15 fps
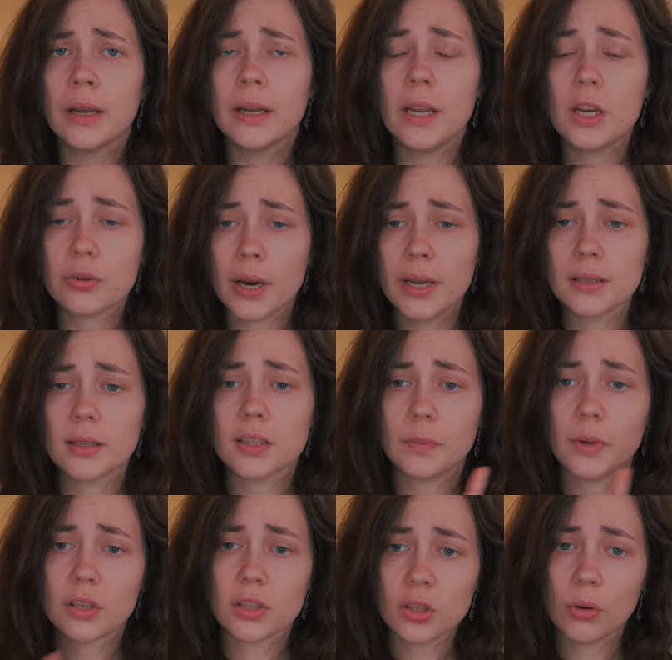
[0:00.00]
He trains her to
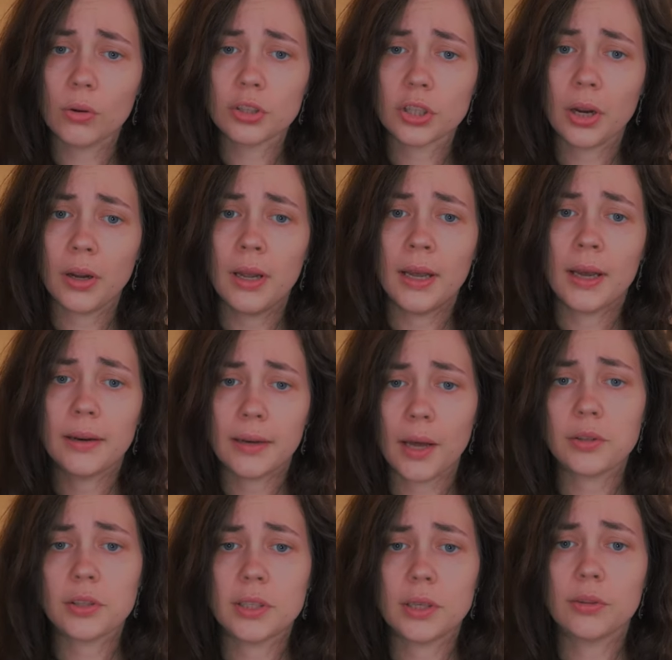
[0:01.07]
be a soldier and how
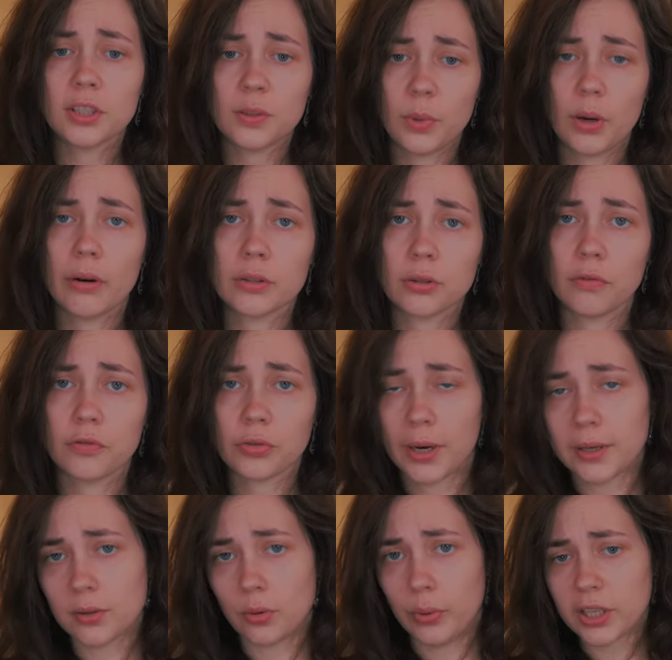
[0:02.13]
to steal the spirits of
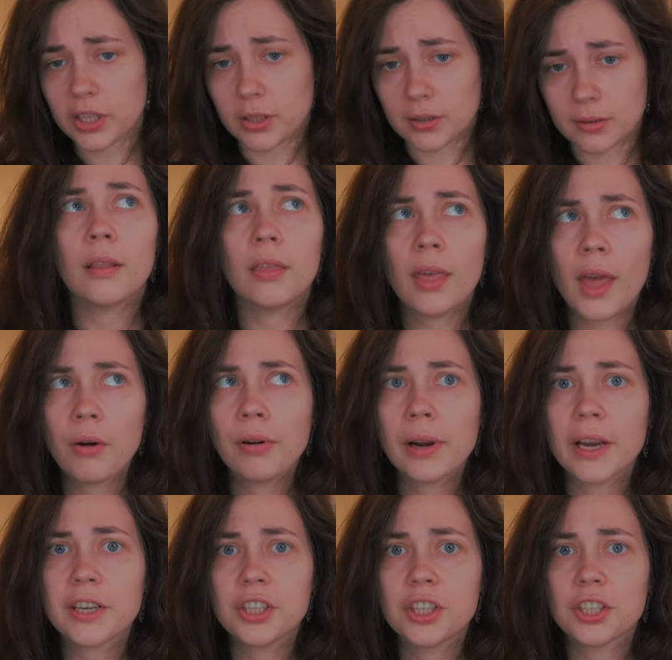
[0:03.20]
traitor witches. Their
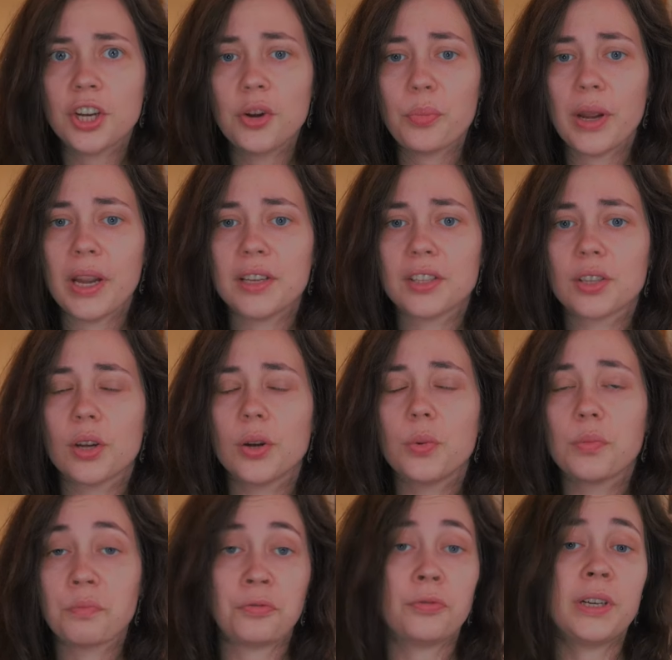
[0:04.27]
relationship is
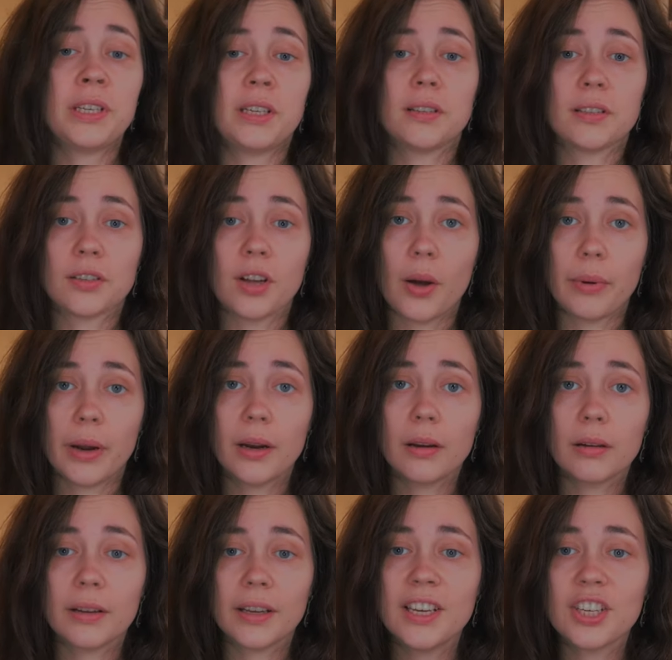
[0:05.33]
pretty
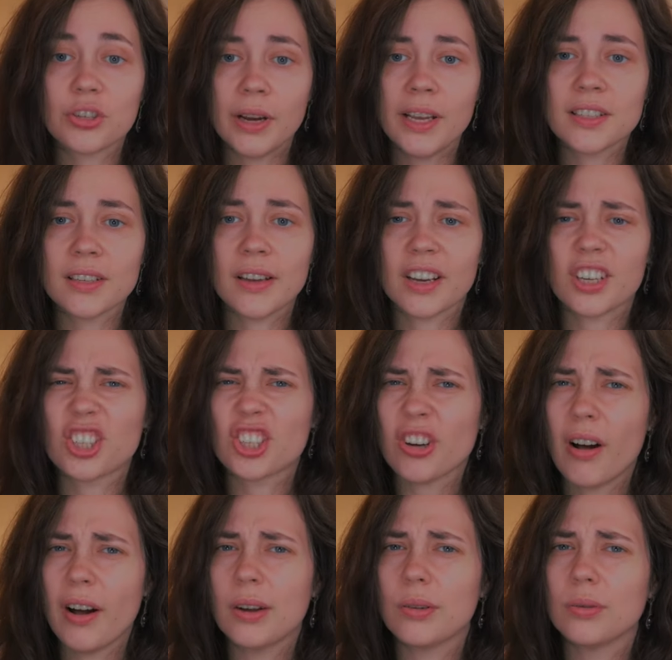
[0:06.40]
disturbing. He treats her like a
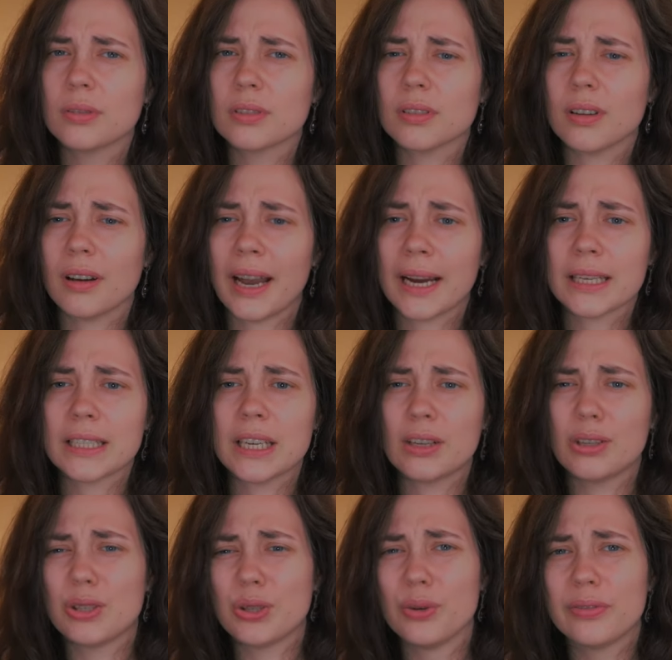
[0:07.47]
child,
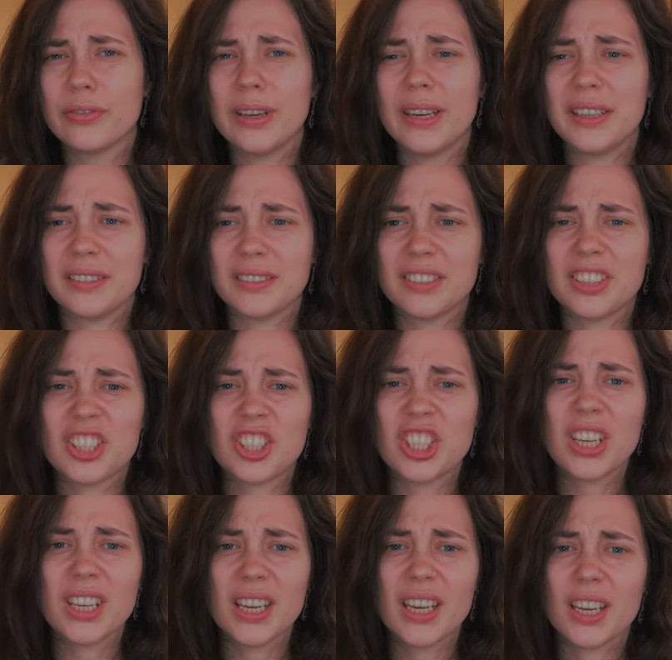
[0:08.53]
acting goofy and
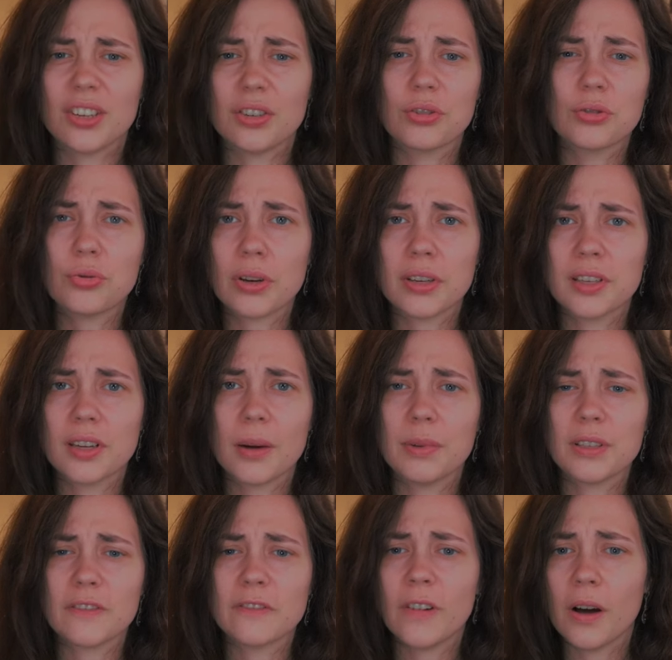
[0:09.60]
singing and dressing up
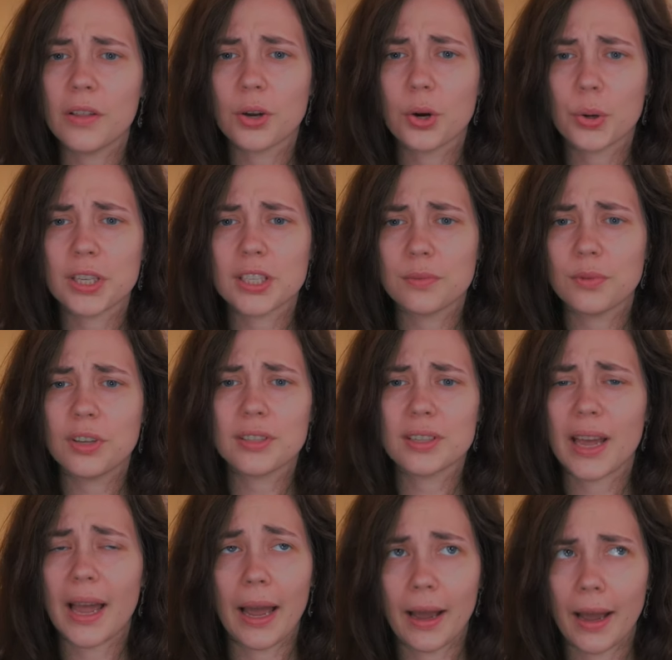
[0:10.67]
as Father Christmas
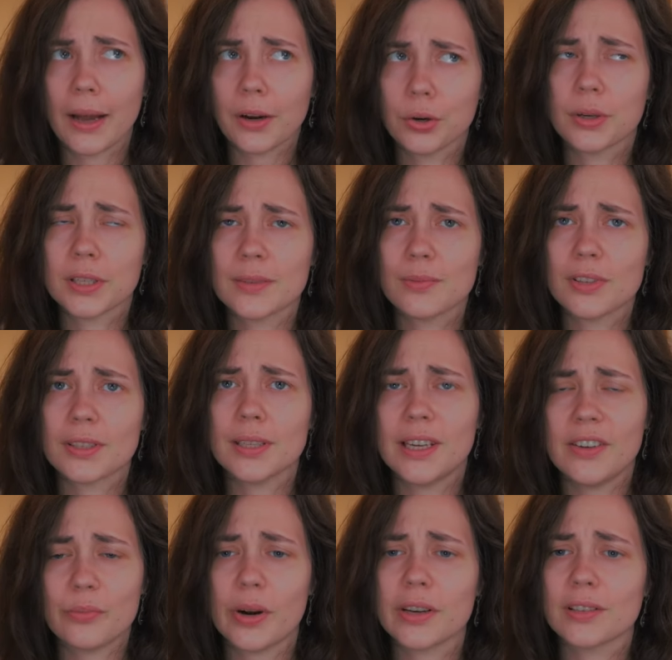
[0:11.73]
at Christmas to
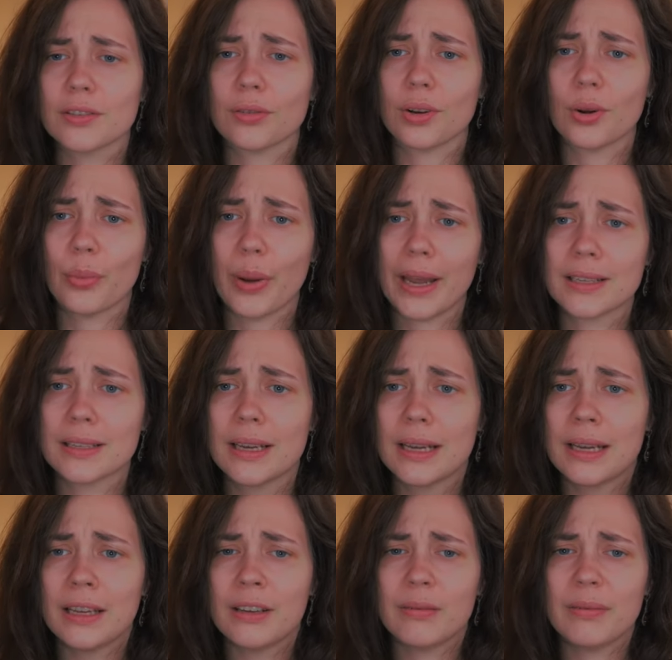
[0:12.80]
leave presents on her bed.
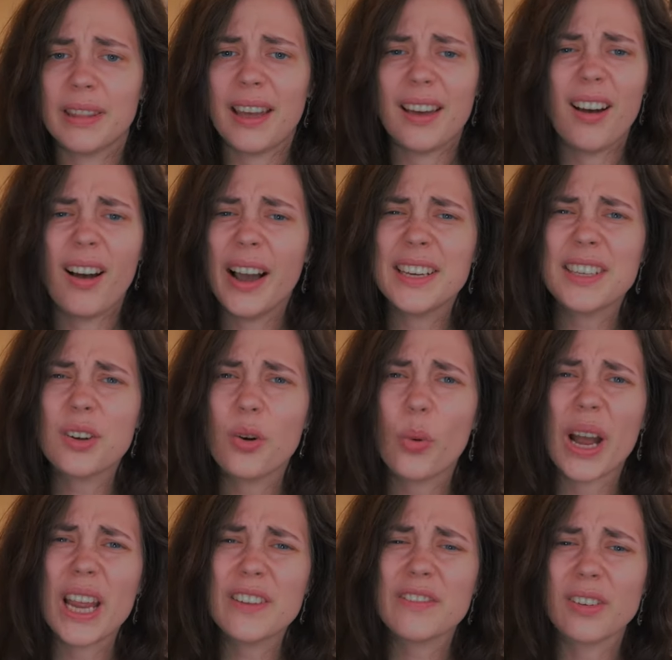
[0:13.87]
They're hiding
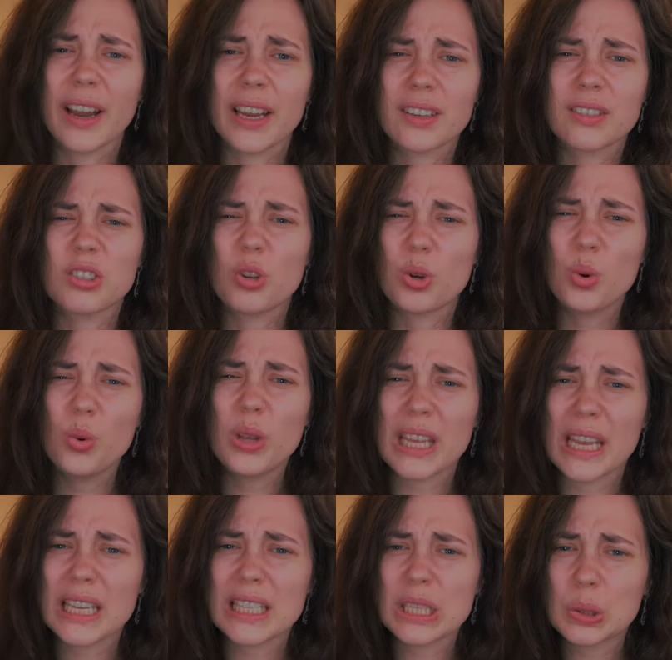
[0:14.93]
away for like 2
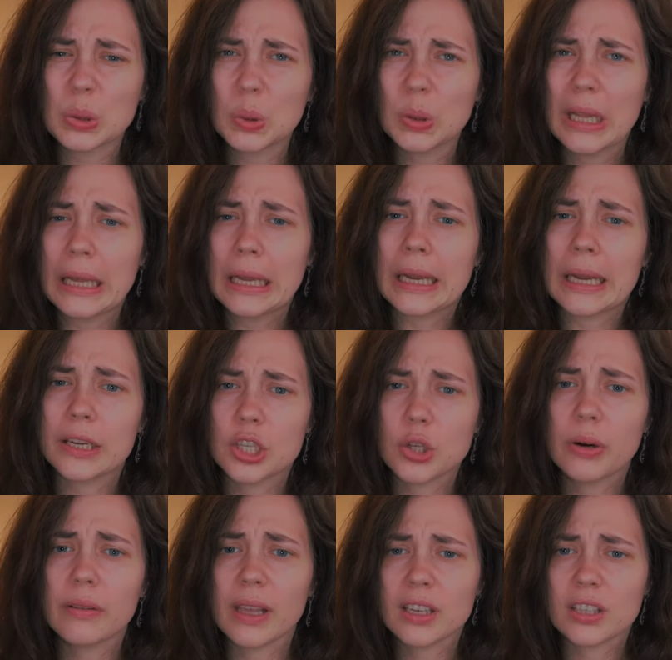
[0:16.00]
years and all, and
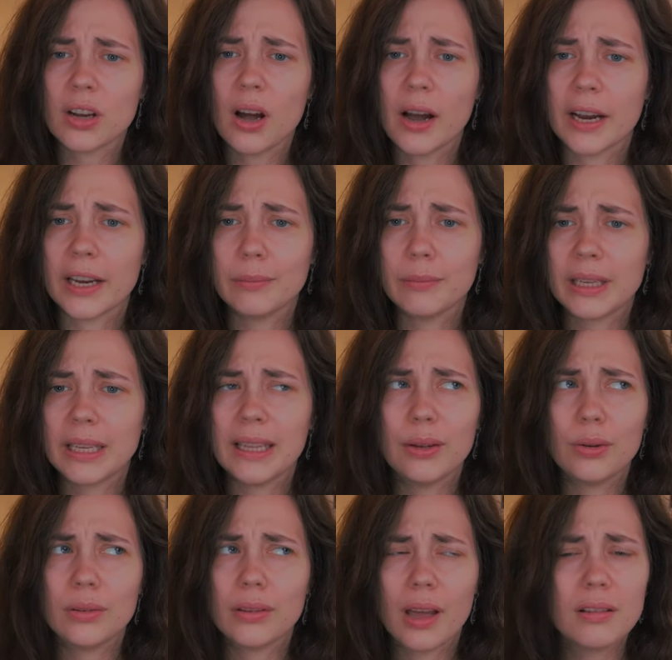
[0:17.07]
during that time
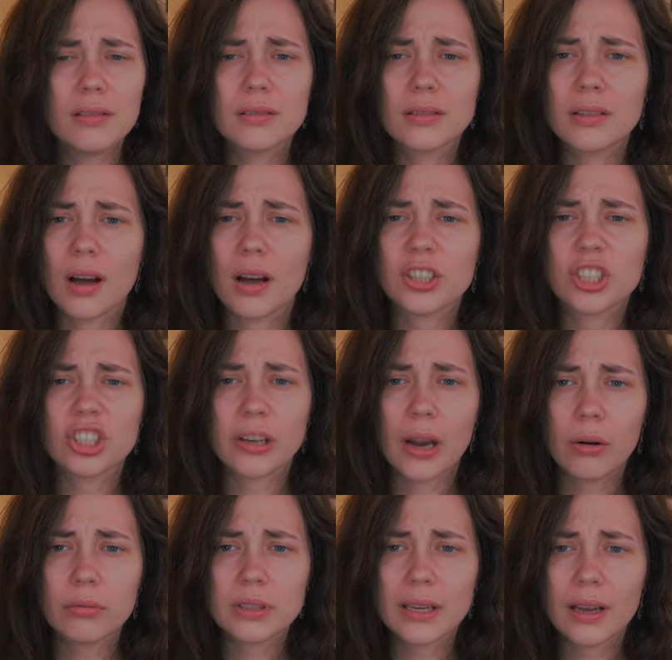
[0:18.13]
he then starts
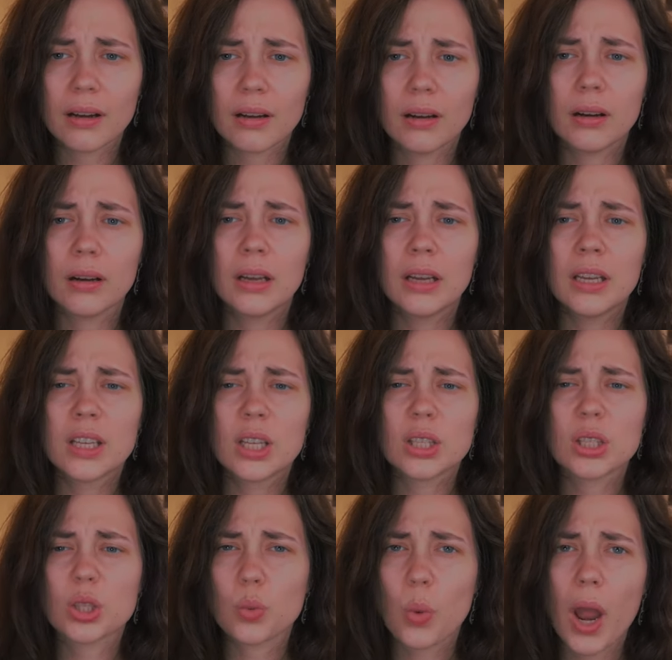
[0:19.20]
shouting at her,
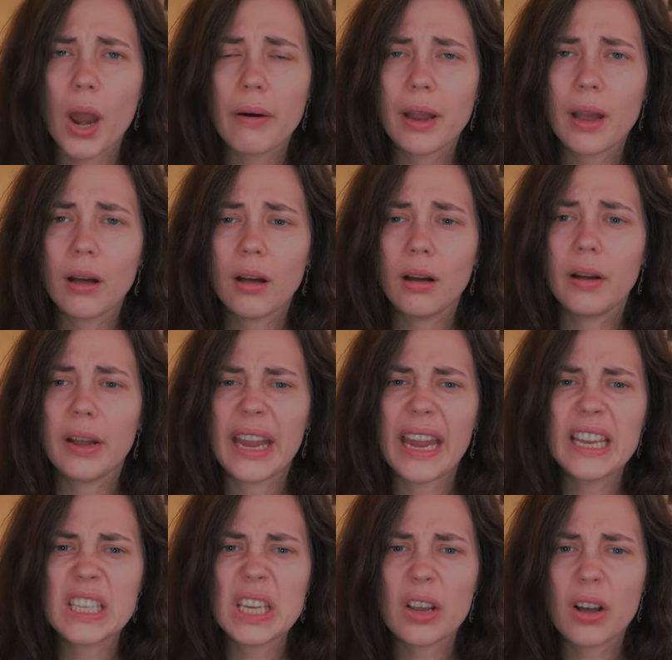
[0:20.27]
swearing at her,
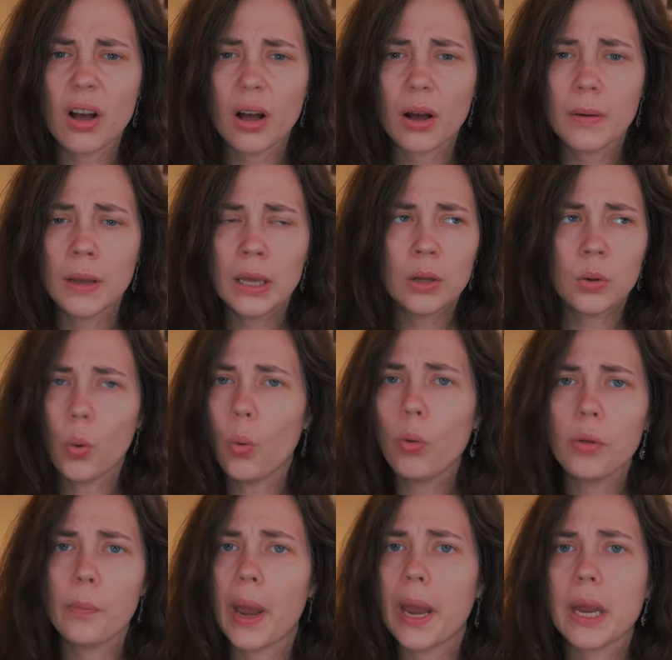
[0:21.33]
hitting her, all
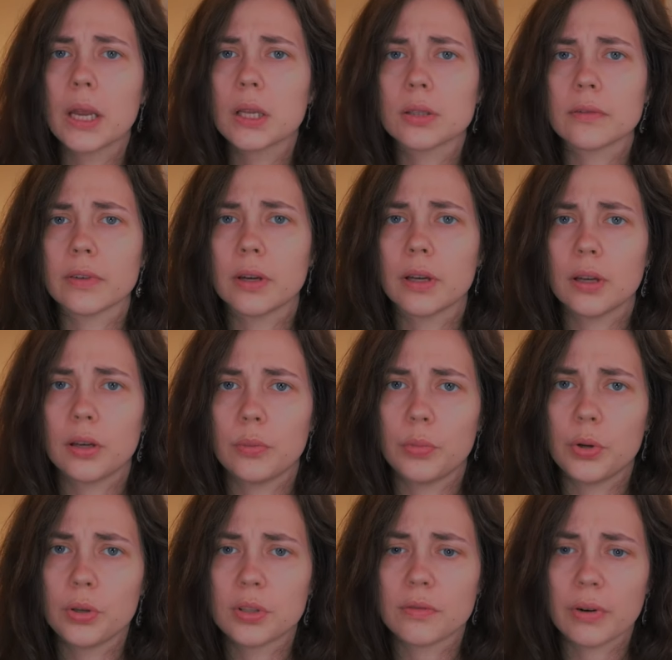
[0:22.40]
the makings of an
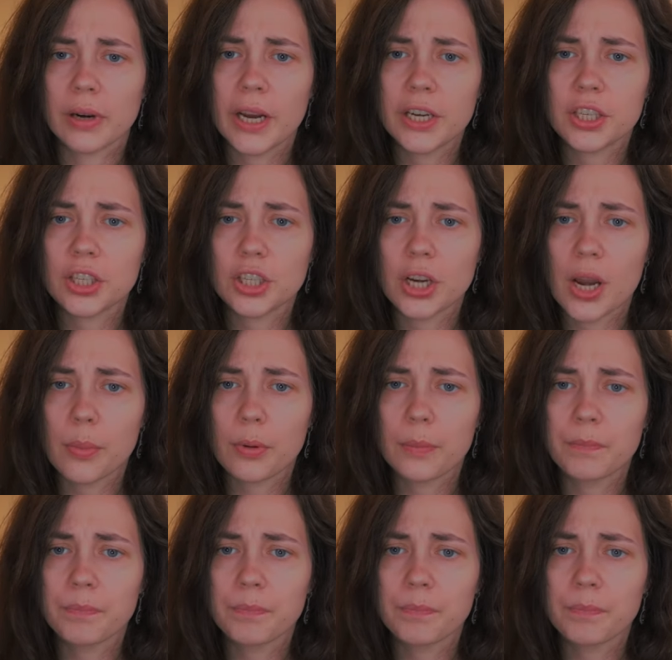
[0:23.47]
abusive relationship.